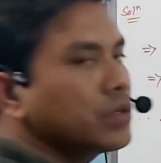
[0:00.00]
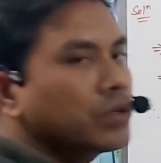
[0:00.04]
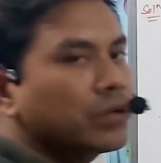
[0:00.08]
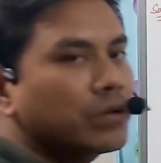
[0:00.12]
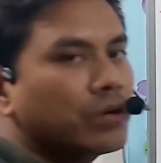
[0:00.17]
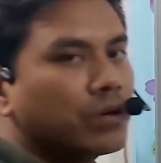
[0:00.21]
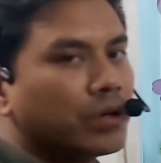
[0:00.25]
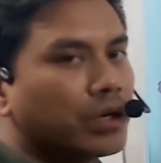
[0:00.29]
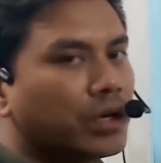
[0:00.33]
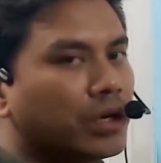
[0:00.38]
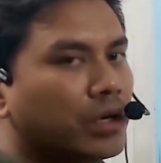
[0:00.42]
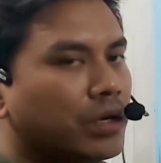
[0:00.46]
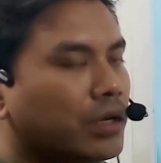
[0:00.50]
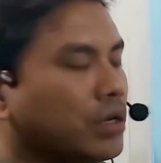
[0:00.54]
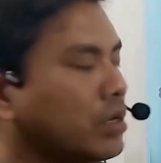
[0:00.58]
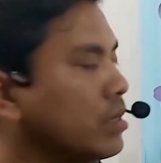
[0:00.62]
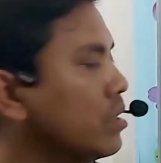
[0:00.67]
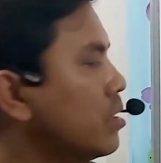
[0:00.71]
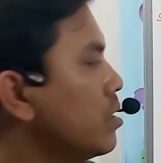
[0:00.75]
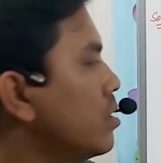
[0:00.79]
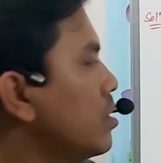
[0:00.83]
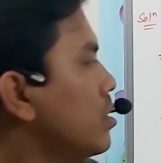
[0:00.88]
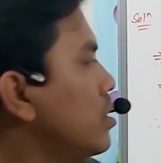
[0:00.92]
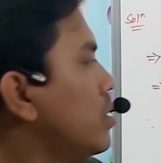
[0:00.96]
Okay,
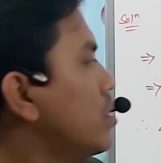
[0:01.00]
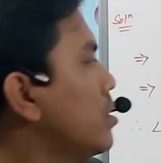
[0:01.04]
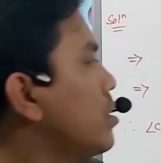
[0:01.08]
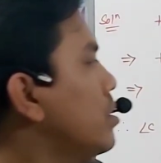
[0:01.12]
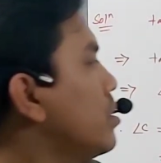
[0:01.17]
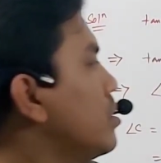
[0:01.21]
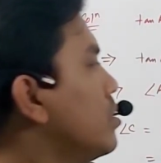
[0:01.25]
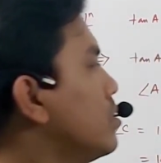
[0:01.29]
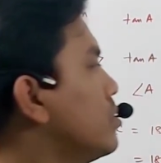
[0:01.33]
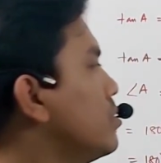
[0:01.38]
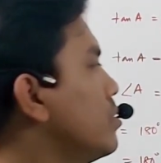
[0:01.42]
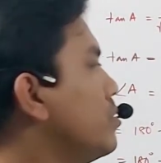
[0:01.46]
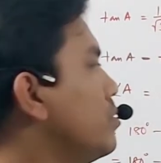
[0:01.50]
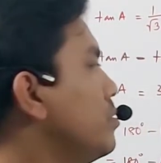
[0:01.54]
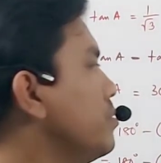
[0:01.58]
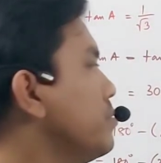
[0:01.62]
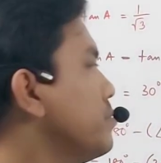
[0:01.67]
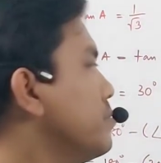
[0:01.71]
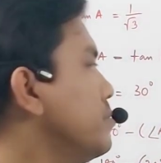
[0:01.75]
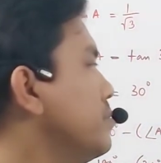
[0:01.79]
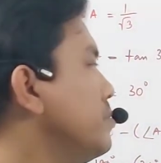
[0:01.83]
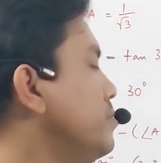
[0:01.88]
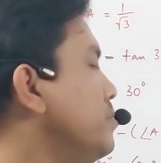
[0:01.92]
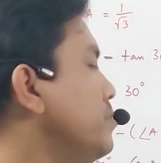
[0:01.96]

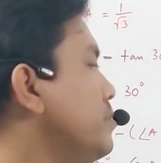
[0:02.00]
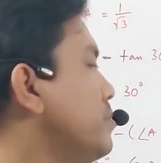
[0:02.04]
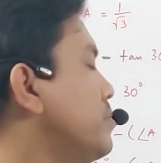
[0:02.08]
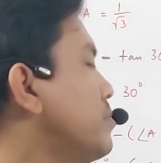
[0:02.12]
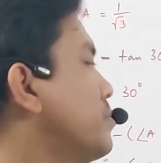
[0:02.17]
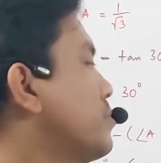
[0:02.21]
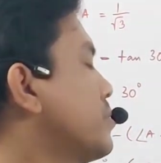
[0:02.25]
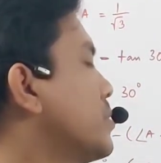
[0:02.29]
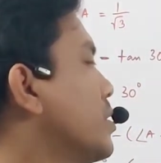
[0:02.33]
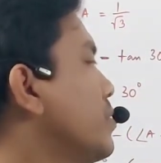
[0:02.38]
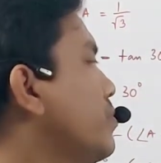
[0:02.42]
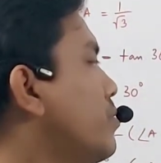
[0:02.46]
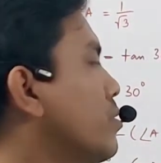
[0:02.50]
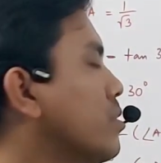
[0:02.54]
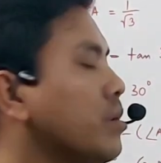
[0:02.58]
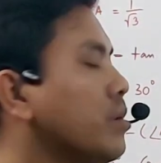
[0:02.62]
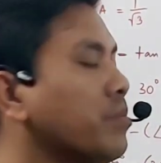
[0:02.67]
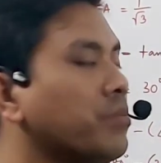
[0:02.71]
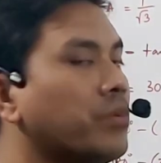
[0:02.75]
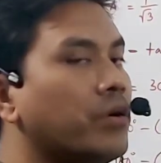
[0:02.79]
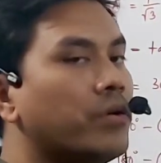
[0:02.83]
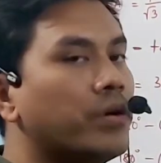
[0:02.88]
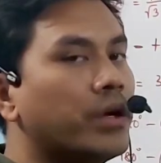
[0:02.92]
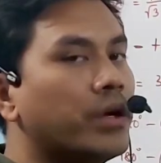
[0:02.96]
so for compound